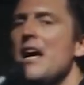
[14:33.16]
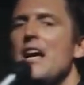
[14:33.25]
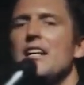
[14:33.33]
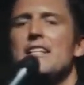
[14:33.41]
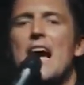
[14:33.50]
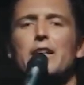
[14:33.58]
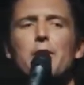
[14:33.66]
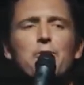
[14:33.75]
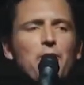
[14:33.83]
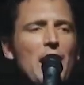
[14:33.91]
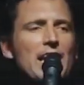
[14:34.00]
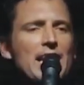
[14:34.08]
Now you're
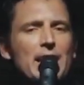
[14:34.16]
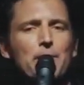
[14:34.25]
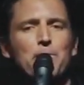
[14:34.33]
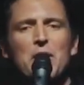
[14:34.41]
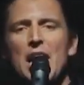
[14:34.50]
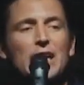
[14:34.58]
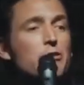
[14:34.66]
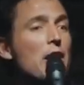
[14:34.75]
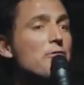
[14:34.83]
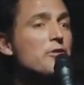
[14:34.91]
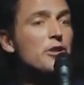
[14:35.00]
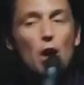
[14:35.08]
fighting and you have
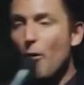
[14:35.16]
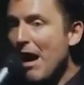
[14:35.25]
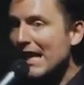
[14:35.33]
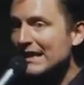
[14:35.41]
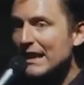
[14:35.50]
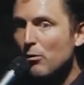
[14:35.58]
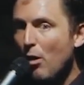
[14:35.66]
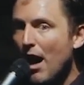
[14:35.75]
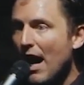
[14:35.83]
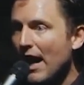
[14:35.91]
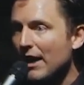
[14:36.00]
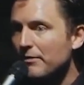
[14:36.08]
no idea
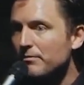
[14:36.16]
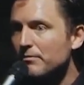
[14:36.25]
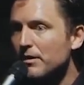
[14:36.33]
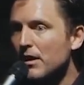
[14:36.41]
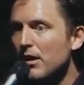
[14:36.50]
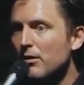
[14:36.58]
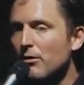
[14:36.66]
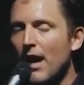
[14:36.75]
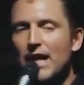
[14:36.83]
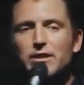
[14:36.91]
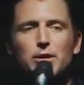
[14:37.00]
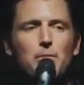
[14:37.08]
why.
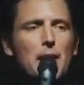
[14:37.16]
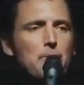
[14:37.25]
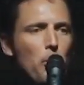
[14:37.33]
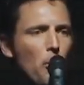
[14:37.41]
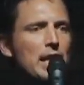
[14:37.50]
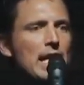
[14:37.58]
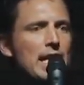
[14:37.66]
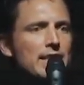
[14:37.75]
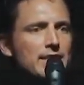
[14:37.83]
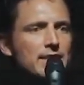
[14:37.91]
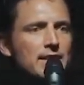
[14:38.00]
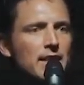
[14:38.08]
Right? So my point
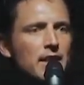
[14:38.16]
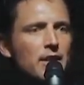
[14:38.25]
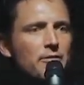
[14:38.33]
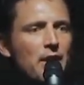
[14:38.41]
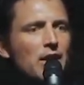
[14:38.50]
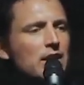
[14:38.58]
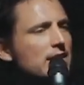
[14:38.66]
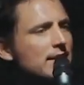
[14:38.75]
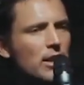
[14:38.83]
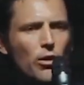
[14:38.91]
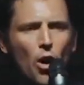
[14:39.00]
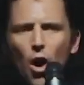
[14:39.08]
is, fellas,
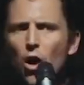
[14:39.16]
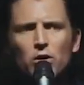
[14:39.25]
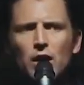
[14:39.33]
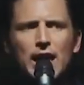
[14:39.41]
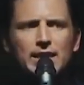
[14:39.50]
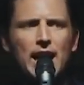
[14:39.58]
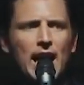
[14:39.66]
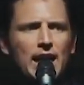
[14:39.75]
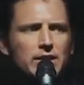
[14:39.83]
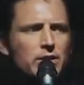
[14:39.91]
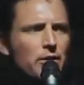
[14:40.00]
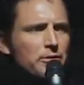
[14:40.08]
they're all like that.
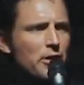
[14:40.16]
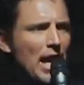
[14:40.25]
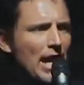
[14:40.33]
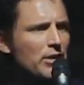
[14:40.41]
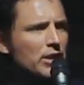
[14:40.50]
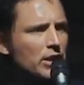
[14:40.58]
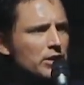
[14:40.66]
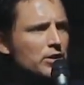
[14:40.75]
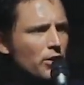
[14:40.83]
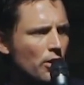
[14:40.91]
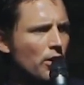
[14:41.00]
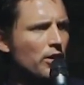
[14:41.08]
So if you have a good
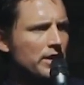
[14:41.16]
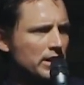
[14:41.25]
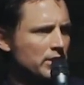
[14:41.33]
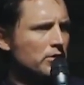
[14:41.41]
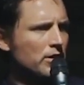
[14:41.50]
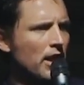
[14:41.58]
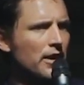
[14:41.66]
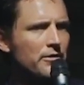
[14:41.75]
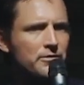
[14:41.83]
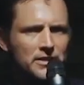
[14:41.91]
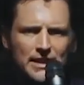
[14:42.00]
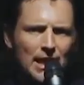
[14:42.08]
girl that you love,
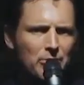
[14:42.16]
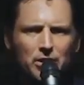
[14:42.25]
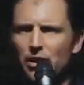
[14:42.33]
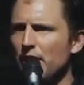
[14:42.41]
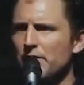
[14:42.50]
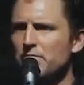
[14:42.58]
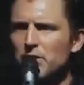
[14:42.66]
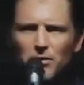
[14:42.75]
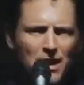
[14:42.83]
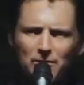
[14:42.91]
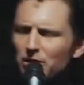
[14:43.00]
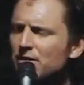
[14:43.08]
stay with her. Don't
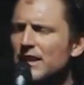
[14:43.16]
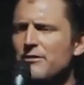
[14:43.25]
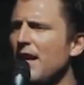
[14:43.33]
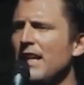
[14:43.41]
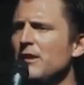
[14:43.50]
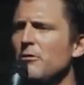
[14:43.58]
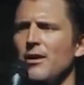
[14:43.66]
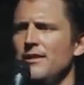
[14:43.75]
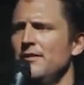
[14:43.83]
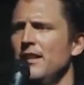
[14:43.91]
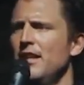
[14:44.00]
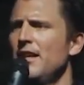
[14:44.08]
ever leave anyone.
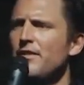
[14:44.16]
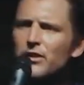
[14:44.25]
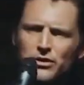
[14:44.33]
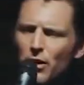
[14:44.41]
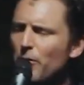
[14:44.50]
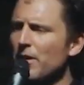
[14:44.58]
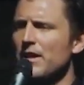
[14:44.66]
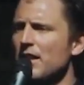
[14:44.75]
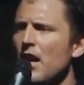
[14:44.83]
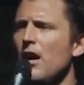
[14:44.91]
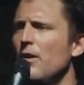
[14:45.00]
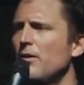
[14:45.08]
There's nowhere to
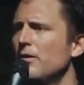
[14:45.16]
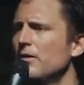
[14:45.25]
go.